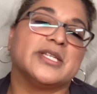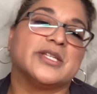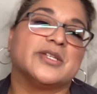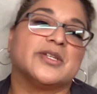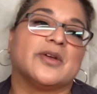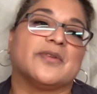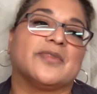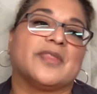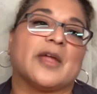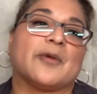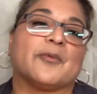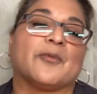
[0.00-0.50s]

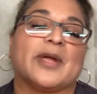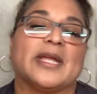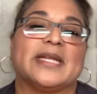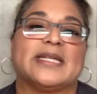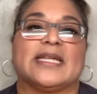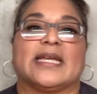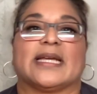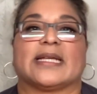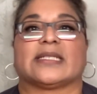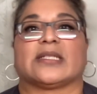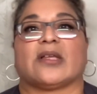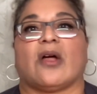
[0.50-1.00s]
note that
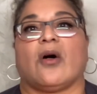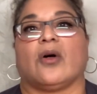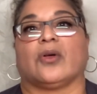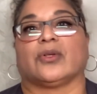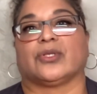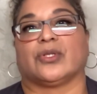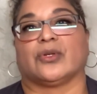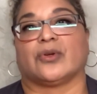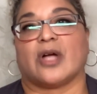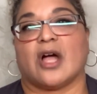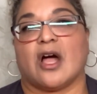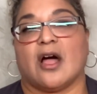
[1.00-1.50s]
ratex
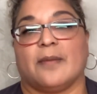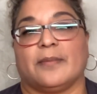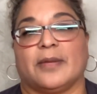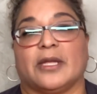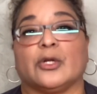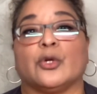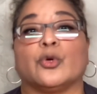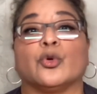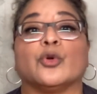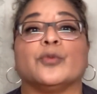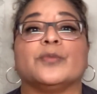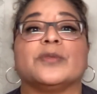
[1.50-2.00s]
also come
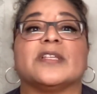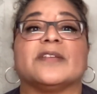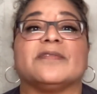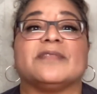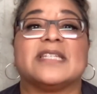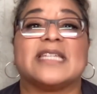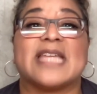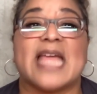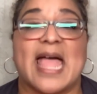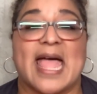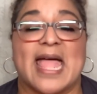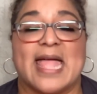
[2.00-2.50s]
in groups of
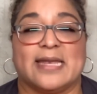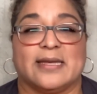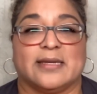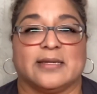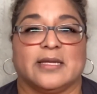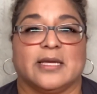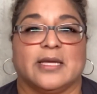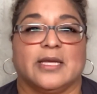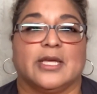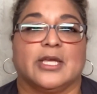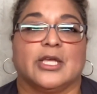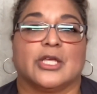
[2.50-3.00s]

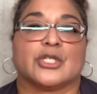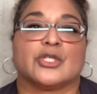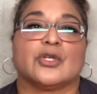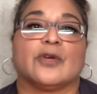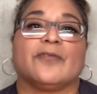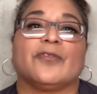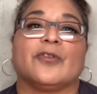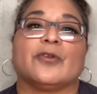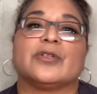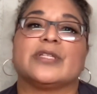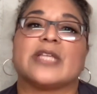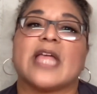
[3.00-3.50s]
10. So
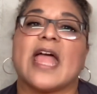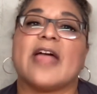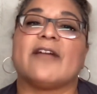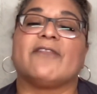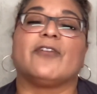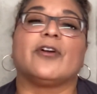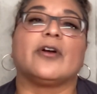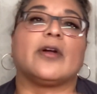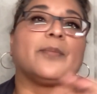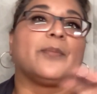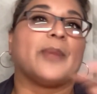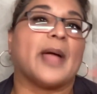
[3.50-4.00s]
if there's
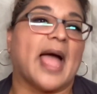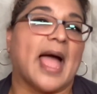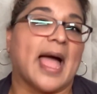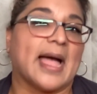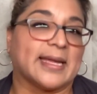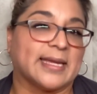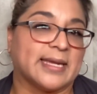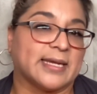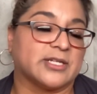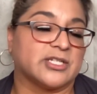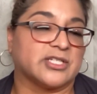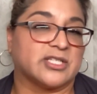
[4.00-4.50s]
ever a
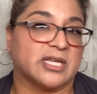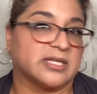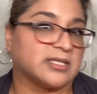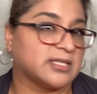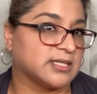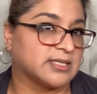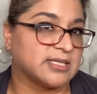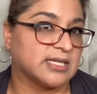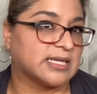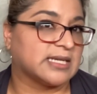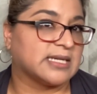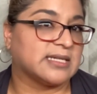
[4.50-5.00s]
package that
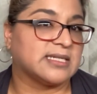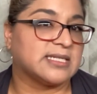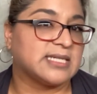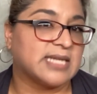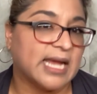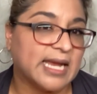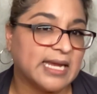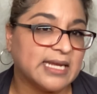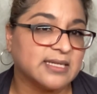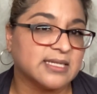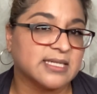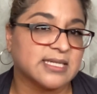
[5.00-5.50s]
doesn't
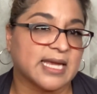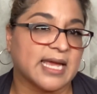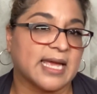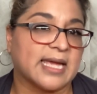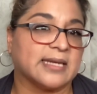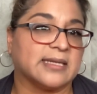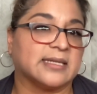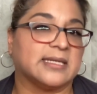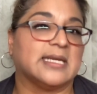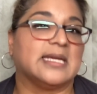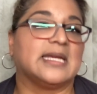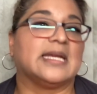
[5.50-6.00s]
contain
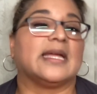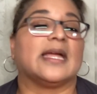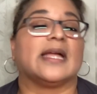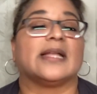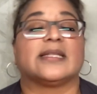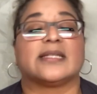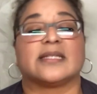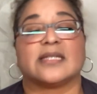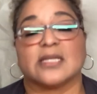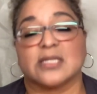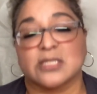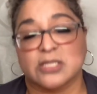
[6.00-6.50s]
10,
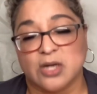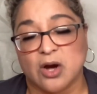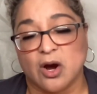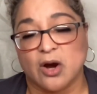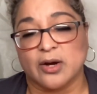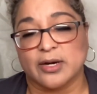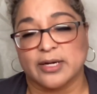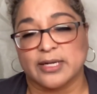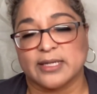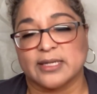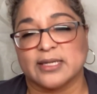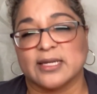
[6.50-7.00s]
it's
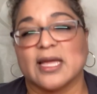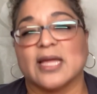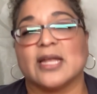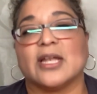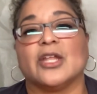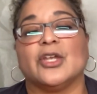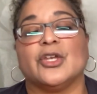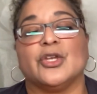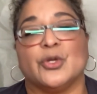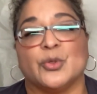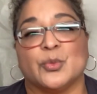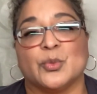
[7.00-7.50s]
discarded and
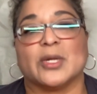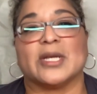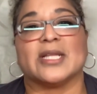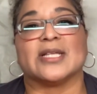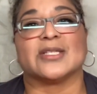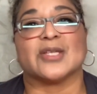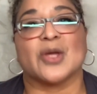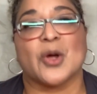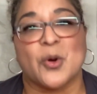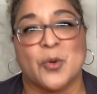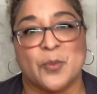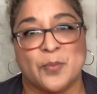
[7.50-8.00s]
a new one
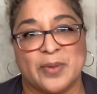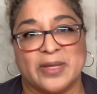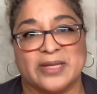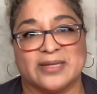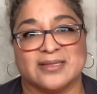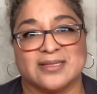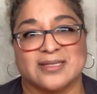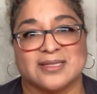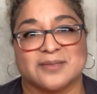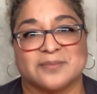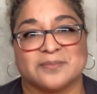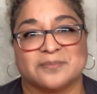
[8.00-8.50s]
is opened.